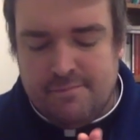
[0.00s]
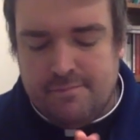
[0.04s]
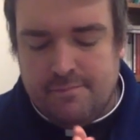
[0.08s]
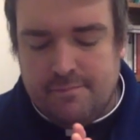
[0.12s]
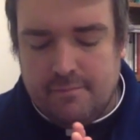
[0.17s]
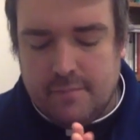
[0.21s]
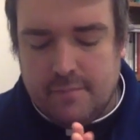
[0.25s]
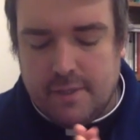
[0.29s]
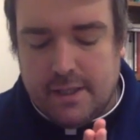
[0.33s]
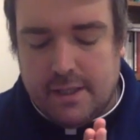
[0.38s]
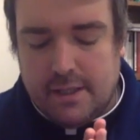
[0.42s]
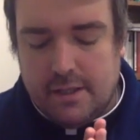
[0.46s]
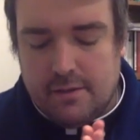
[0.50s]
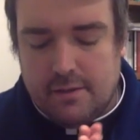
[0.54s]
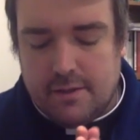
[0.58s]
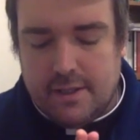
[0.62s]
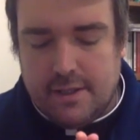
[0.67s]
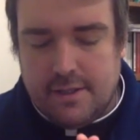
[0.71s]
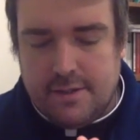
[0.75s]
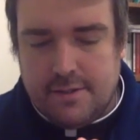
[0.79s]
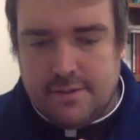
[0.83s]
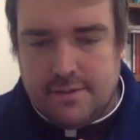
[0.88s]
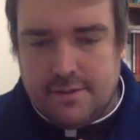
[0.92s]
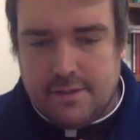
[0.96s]
But here it
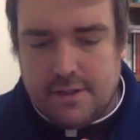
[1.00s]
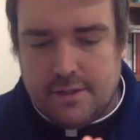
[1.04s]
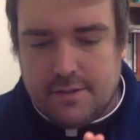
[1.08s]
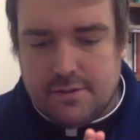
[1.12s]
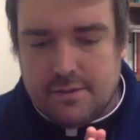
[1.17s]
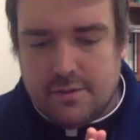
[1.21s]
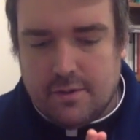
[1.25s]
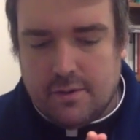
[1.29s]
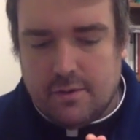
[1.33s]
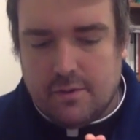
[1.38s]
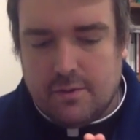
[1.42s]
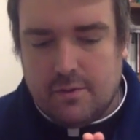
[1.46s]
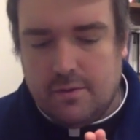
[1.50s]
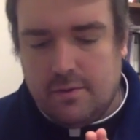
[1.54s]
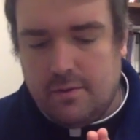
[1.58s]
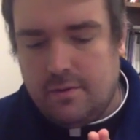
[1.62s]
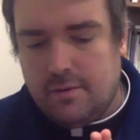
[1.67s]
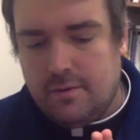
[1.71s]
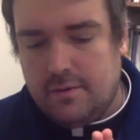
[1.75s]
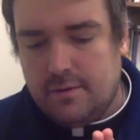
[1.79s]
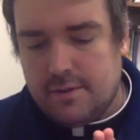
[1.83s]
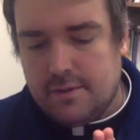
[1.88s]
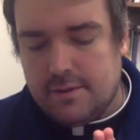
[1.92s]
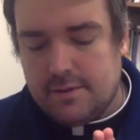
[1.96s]
is, and so
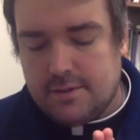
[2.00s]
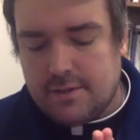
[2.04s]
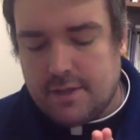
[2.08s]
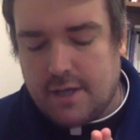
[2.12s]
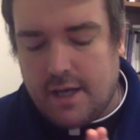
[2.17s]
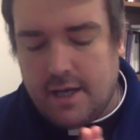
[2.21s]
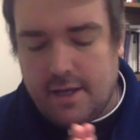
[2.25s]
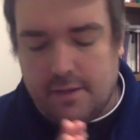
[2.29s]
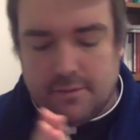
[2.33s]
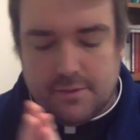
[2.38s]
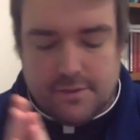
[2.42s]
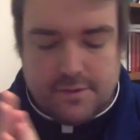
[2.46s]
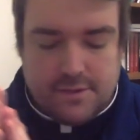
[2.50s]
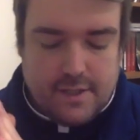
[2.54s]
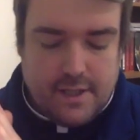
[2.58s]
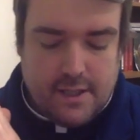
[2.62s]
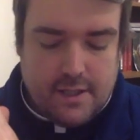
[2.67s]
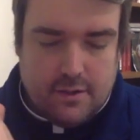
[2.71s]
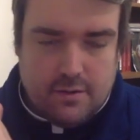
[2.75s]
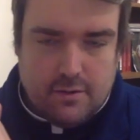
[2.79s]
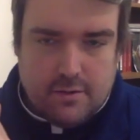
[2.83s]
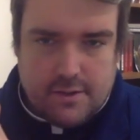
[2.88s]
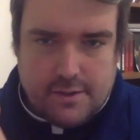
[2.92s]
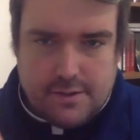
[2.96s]
this side will say,
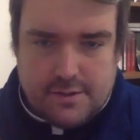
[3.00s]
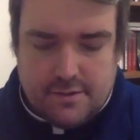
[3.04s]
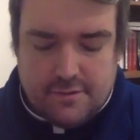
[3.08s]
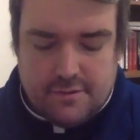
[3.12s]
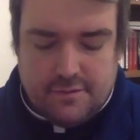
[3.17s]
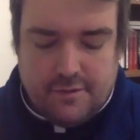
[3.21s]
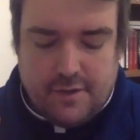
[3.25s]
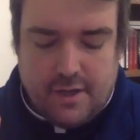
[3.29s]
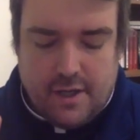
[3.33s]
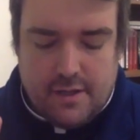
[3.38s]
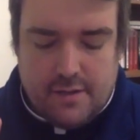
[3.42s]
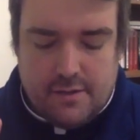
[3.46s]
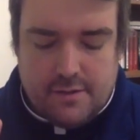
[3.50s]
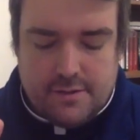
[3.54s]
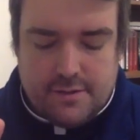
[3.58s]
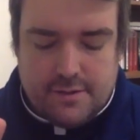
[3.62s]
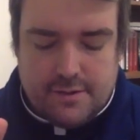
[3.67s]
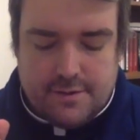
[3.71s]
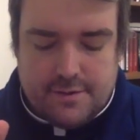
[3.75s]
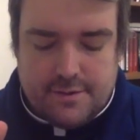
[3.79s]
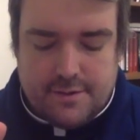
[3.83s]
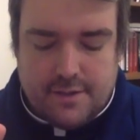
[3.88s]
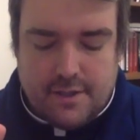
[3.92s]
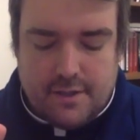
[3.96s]
glory to the Father, to
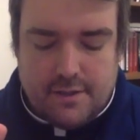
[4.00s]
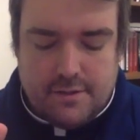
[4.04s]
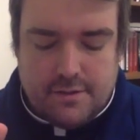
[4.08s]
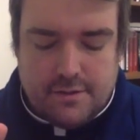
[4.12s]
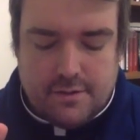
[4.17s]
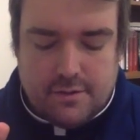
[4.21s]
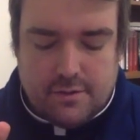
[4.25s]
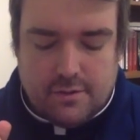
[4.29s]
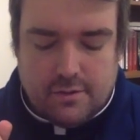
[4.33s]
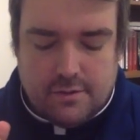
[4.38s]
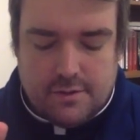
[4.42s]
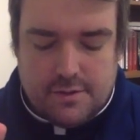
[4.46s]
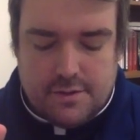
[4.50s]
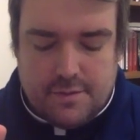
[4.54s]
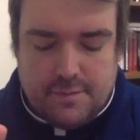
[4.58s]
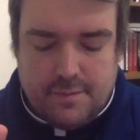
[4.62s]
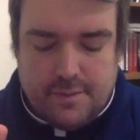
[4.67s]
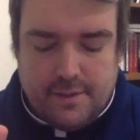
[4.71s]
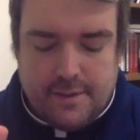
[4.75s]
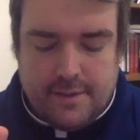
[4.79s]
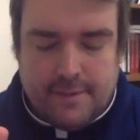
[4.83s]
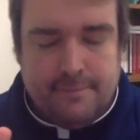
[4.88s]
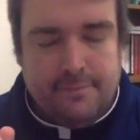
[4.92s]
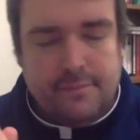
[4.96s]
the Son, to the Holy
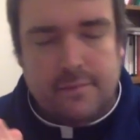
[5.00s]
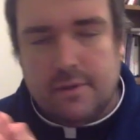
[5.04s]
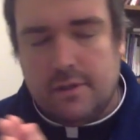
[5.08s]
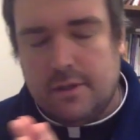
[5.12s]
Spirit.